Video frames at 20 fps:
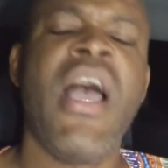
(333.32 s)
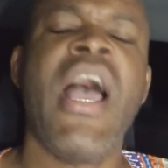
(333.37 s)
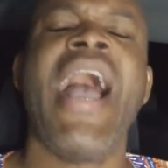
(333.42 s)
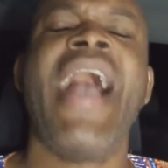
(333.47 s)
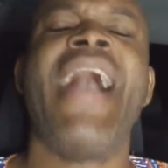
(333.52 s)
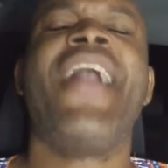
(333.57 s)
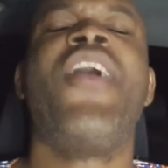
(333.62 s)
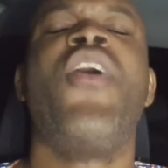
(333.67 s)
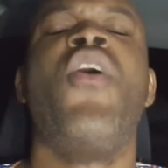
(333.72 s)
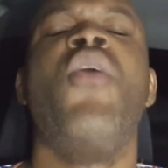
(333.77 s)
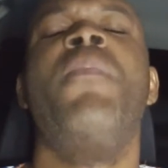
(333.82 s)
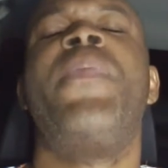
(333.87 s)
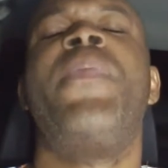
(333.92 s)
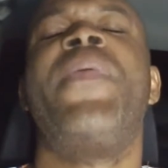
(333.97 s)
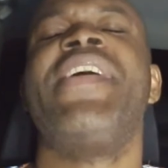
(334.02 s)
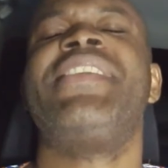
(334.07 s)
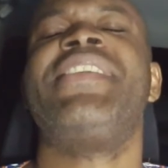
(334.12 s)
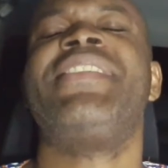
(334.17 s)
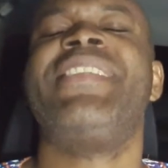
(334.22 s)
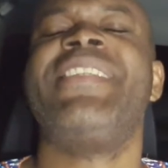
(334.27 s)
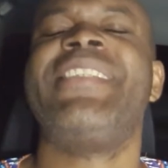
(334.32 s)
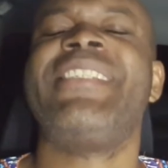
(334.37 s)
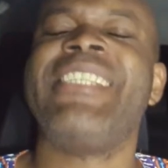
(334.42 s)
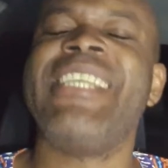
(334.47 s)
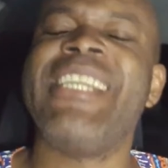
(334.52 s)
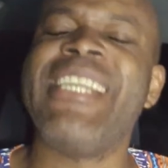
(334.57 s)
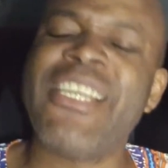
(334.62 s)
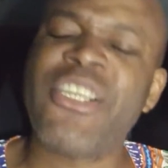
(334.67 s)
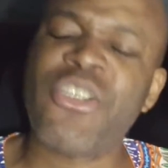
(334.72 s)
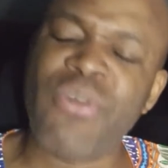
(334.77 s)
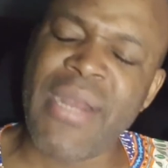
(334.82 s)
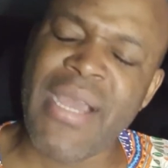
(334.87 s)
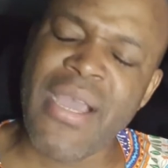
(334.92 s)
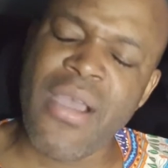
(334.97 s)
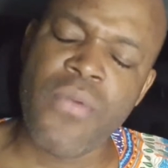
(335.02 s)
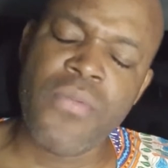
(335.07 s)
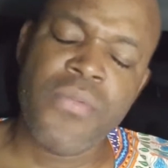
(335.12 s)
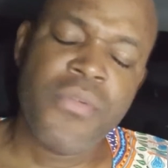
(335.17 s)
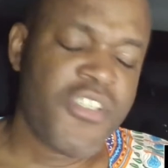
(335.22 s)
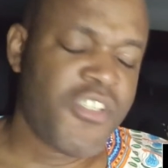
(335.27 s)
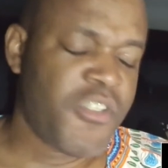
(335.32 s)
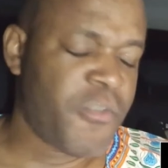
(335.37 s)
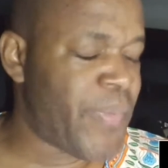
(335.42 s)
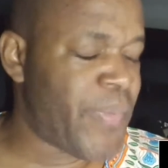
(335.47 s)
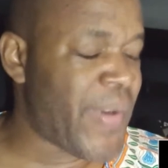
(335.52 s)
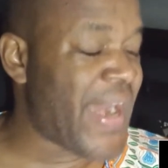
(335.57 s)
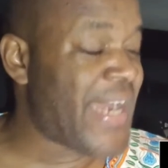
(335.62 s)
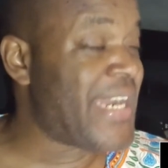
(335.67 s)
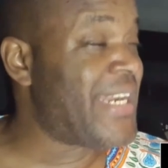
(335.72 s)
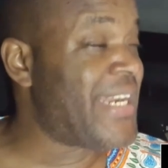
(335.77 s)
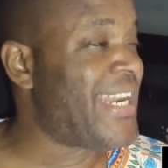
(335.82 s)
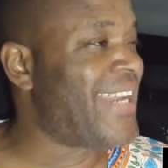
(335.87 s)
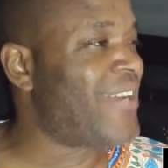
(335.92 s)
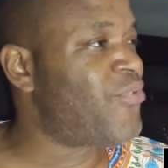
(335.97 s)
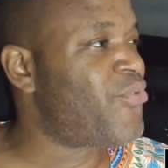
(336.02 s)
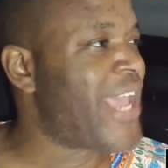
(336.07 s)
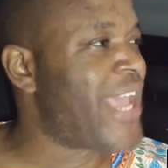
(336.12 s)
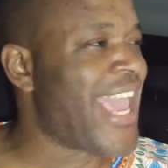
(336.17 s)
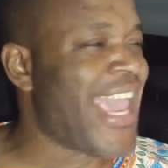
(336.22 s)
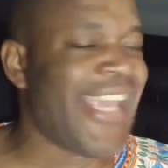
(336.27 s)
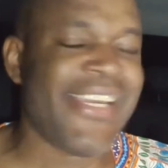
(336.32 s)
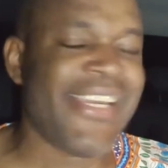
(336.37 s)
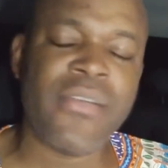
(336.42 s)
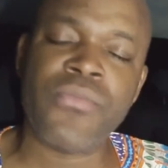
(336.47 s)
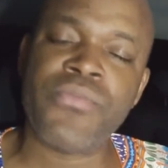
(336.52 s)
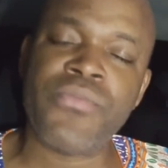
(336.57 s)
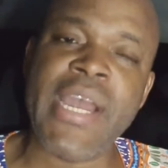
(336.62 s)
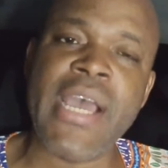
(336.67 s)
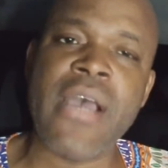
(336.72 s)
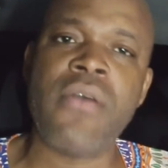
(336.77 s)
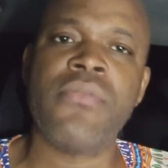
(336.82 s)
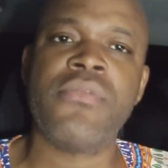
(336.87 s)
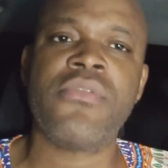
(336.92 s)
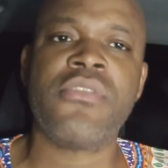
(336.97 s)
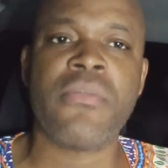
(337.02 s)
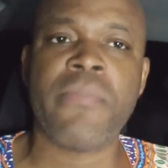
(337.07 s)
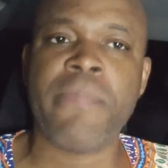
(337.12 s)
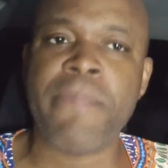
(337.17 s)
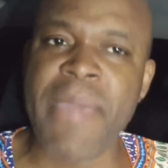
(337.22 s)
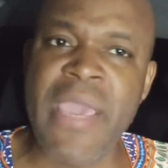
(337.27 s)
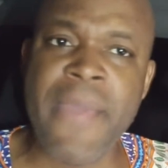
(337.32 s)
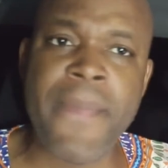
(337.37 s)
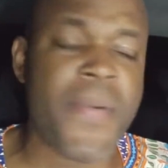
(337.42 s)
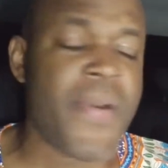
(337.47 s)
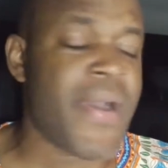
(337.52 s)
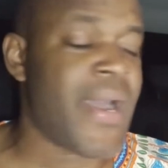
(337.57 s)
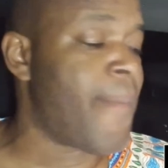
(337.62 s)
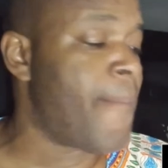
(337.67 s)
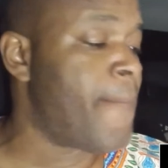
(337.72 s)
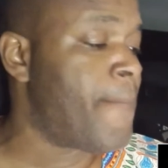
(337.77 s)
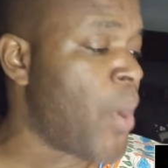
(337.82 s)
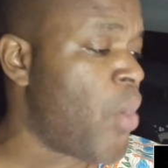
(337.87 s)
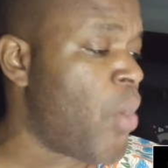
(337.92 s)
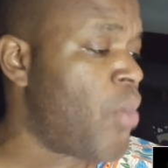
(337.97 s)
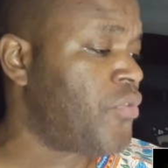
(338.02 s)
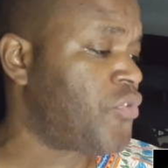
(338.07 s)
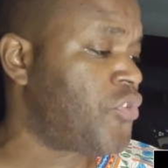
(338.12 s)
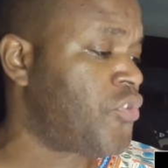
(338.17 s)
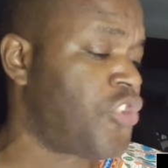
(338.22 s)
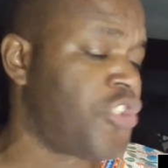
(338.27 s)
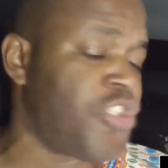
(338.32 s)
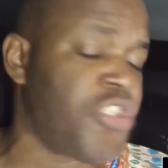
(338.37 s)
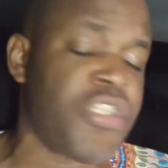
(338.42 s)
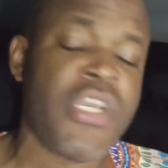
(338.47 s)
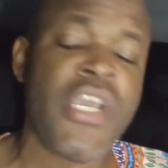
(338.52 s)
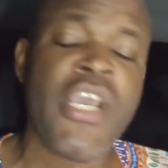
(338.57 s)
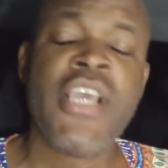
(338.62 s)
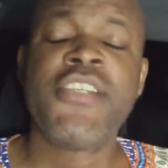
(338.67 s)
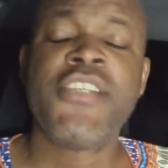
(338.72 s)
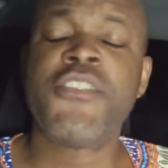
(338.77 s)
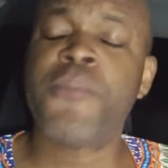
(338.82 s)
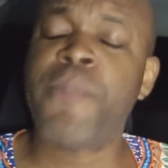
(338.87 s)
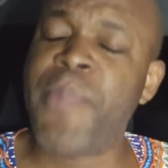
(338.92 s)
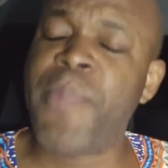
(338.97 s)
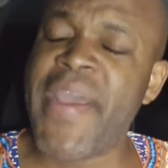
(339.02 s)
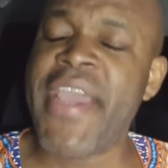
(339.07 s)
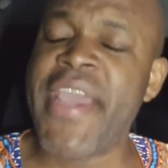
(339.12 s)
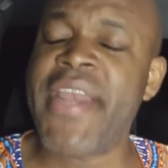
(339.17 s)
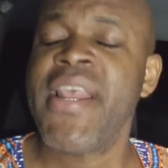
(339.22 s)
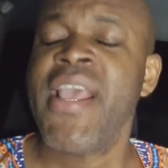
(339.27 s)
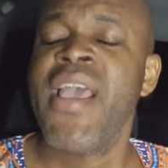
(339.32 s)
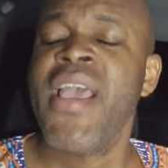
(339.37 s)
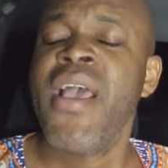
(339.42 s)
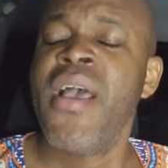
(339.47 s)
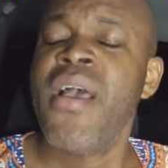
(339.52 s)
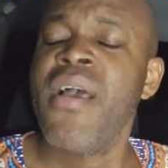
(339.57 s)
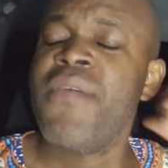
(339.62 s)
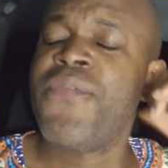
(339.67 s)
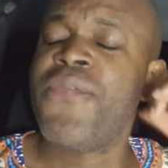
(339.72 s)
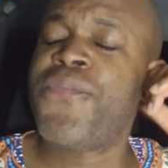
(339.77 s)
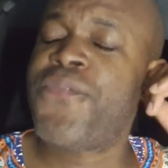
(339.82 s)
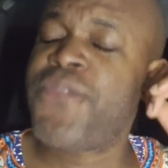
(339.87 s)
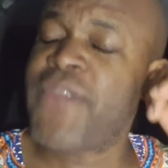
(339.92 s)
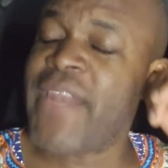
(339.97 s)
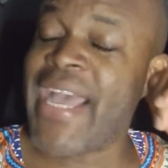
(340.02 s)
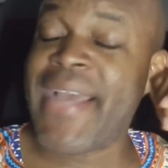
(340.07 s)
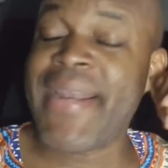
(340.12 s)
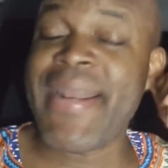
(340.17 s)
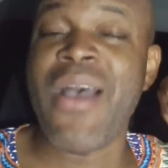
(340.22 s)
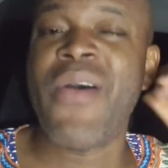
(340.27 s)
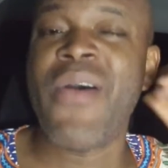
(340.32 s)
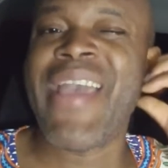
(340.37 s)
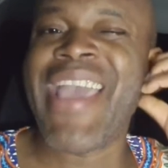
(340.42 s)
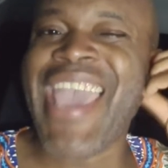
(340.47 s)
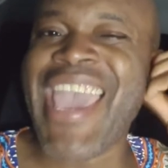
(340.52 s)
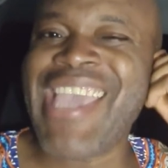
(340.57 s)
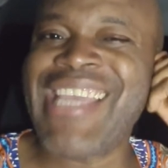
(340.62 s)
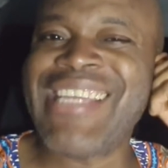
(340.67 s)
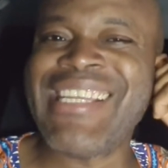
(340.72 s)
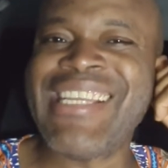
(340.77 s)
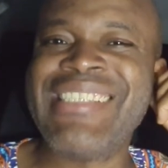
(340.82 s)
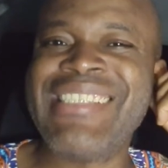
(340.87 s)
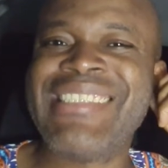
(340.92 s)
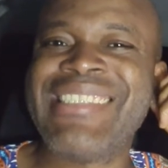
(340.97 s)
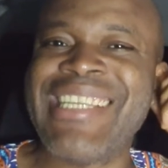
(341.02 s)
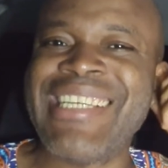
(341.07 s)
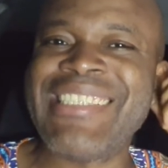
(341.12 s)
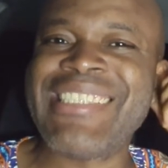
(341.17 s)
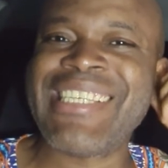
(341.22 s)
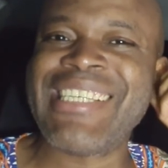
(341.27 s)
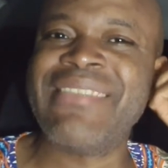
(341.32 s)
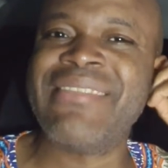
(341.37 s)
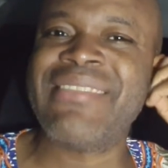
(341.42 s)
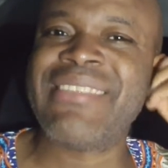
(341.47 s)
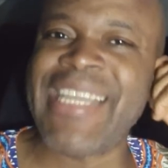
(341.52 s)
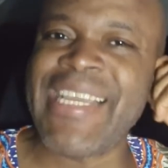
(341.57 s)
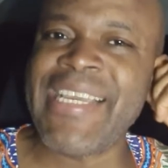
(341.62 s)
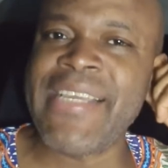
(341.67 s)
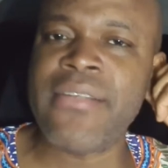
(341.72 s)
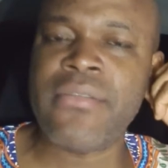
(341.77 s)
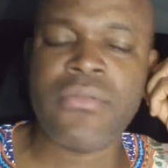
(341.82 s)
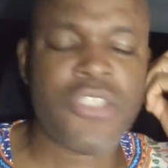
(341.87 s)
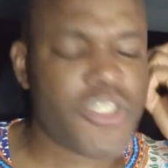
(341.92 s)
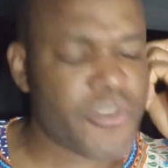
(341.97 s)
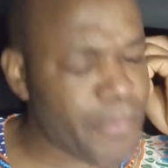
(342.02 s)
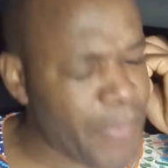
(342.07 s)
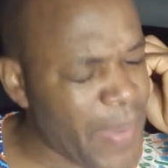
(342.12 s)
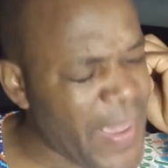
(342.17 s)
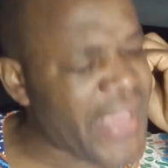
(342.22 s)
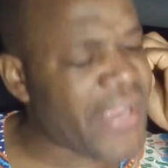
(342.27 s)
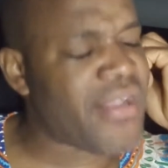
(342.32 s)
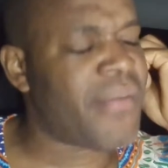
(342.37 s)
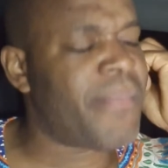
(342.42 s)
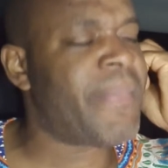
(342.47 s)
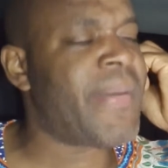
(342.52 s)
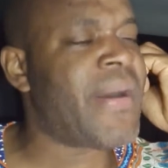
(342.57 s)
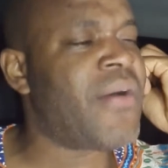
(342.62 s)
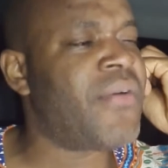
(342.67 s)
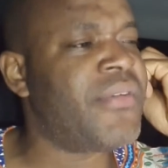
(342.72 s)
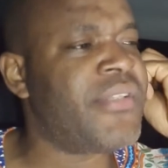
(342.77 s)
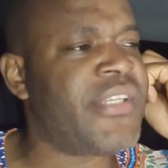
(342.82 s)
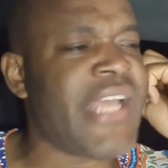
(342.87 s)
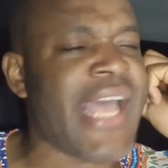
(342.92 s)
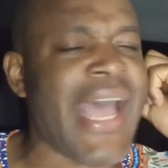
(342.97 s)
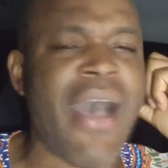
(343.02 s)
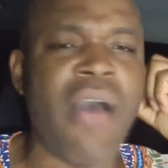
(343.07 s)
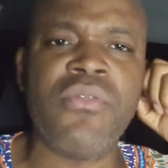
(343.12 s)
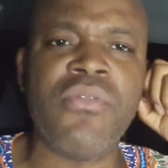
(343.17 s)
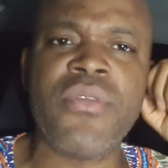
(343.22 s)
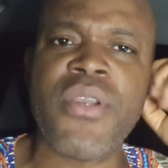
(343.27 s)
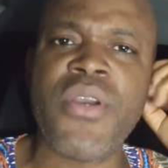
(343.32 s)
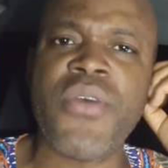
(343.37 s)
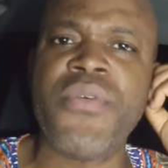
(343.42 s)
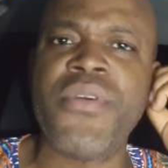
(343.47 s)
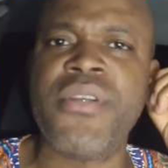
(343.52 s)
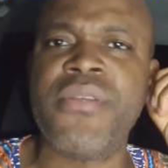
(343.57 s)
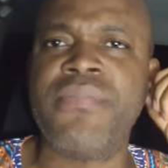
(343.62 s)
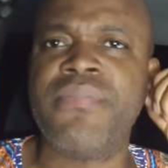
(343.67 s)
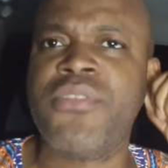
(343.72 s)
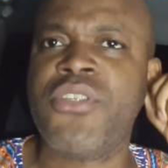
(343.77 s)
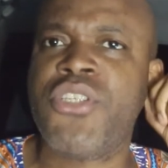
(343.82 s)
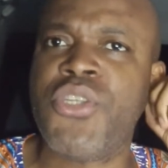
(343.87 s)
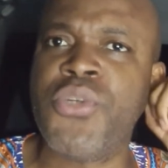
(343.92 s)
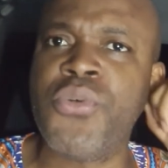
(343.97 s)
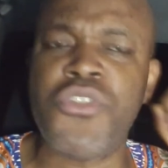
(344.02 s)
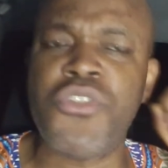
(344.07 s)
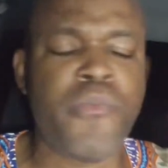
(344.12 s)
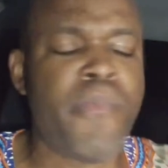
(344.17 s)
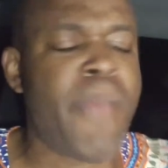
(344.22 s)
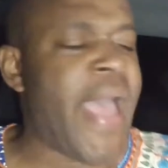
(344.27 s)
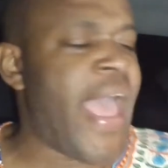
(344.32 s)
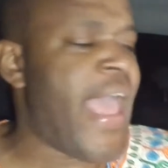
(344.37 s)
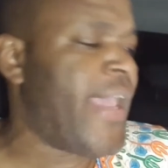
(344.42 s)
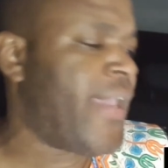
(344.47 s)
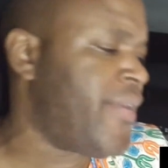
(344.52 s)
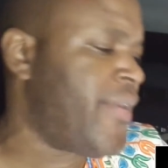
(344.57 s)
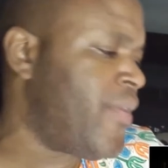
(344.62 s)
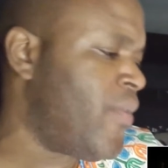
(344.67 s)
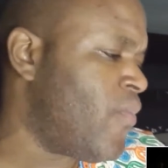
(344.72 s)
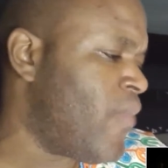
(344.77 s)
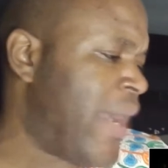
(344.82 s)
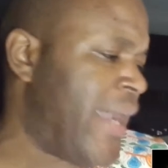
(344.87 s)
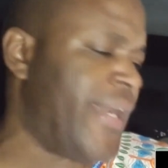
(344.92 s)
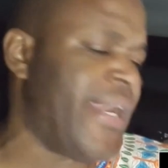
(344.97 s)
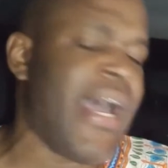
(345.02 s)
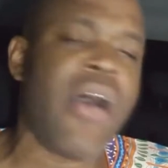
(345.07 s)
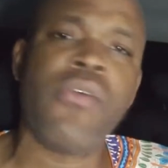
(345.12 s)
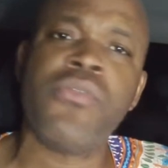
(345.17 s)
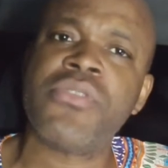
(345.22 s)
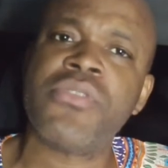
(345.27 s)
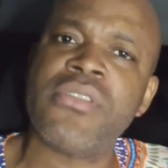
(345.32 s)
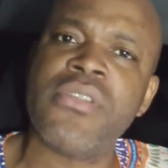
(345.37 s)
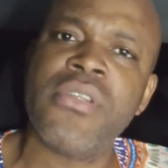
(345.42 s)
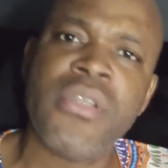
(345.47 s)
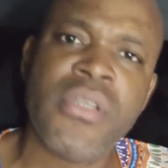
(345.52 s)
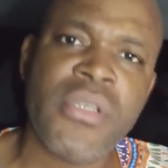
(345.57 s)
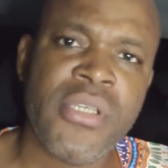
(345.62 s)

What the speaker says: I compress the silly crown, spreading the hate around. Some people are born to just spread flat out hate and discontent. Speak about the outgoing douchebag in the White House.